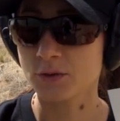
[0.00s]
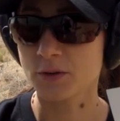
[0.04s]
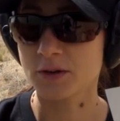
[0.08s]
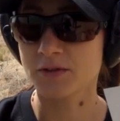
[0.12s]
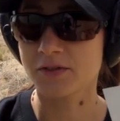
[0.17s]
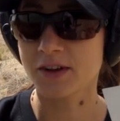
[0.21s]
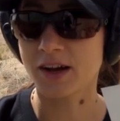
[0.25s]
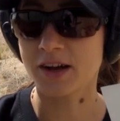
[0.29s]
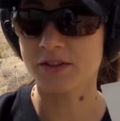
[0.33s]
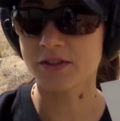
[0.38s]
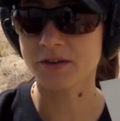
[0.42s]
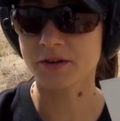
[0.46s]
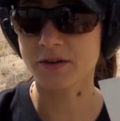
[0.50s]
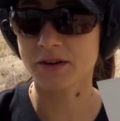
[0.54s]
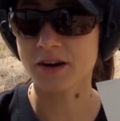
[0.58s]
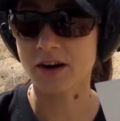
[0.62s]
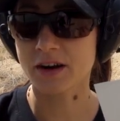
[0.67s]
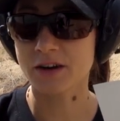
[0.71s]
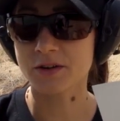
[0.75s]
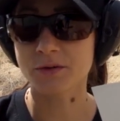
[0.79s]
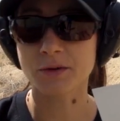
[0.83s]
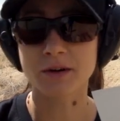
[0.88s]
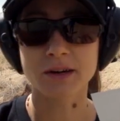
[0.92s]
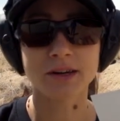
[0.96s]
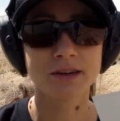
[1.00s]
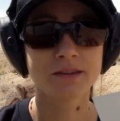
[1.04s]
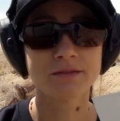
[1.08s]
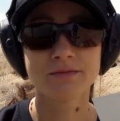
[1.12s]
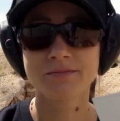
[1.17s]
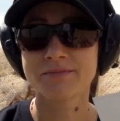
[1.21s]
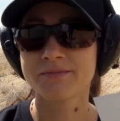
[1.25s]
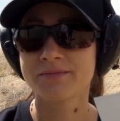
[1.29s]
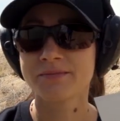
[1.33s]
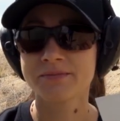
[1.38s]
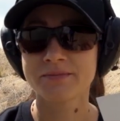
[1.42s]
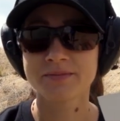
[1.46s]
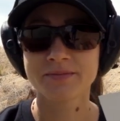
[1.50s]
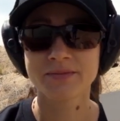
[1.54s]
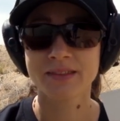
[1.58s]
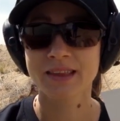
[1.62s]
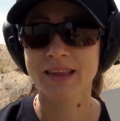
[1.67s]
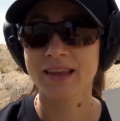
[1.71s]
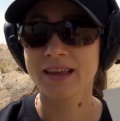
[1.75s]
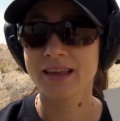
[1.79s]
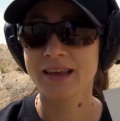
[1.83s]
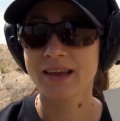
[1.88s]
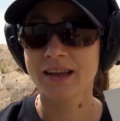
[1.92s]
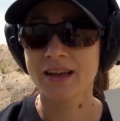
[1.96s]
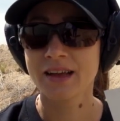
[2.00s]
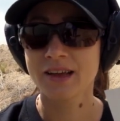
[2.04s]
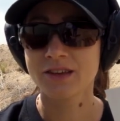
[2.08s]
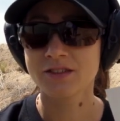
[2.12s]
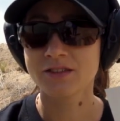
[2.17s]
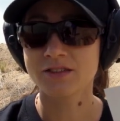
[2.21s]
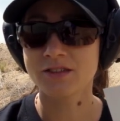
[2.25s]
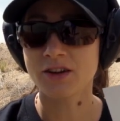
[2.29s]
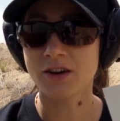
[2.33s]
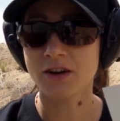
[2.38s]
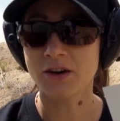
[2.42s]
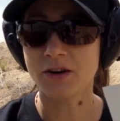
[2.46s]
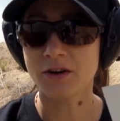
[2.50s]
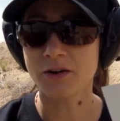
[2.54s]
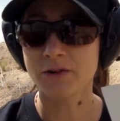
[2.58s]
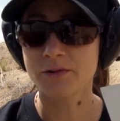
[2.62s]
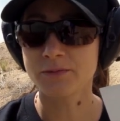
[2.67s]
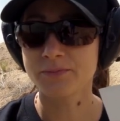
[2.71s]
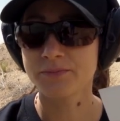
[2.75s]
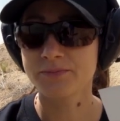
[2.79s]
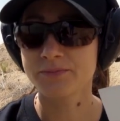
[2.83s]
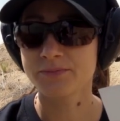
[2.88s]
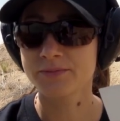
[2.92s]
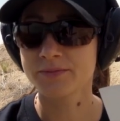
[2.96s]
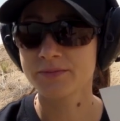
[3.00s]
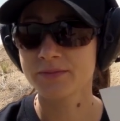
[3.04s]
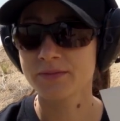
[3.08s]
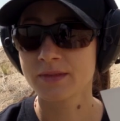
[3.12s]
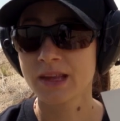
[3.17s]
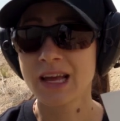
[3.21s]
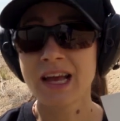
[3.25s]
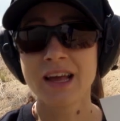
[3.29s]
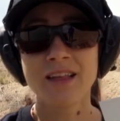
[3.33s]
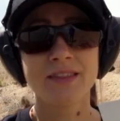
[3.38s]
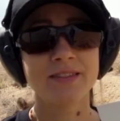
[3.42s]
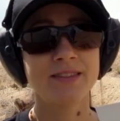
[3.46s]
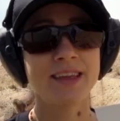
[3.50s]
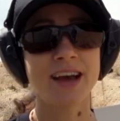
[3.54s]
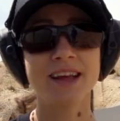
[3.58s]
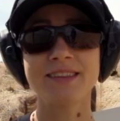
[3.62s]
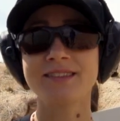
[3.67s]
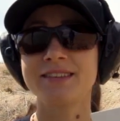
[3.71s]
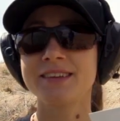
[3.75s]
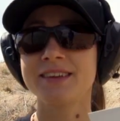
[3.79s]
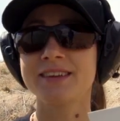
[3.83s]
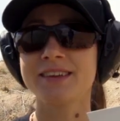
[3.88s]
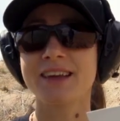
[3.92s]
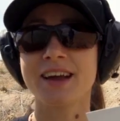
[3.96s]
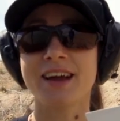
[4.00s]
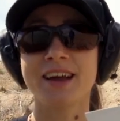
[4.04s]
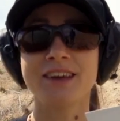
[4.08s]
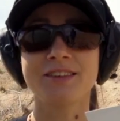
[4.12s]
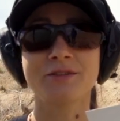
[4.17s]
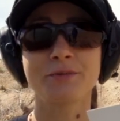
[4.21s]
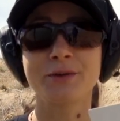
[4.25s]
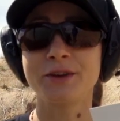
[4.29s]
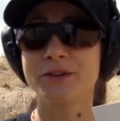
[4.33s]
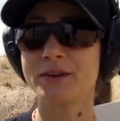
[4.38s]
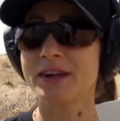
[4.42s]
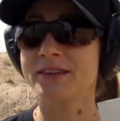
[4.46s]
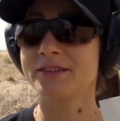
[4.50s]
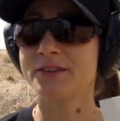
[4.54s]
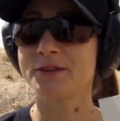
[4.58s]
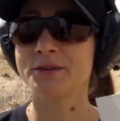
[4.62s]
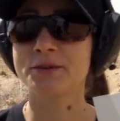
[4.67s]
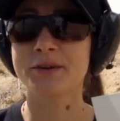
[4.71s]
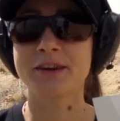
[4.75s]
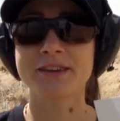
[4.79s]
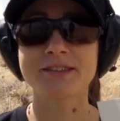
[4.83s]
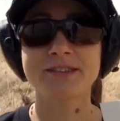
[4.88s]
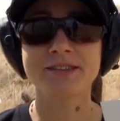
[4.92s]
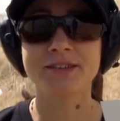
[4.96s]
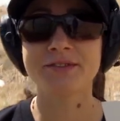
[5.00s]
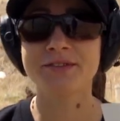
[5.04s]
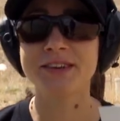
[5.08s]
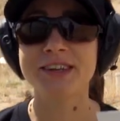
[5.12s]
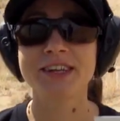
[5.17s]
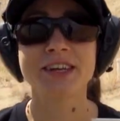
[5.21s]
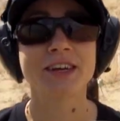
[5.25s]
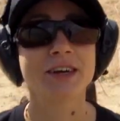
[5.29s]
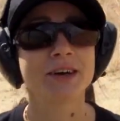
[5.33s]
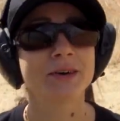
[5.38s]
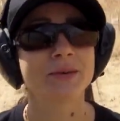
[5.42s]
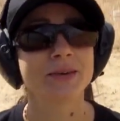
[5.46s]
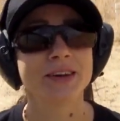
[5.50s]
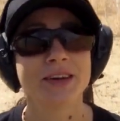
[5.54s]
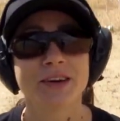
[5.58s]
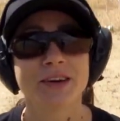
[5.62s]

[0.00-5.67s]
would have gone through a car door. So that's it, guys. We don't have to do the rest of the video. We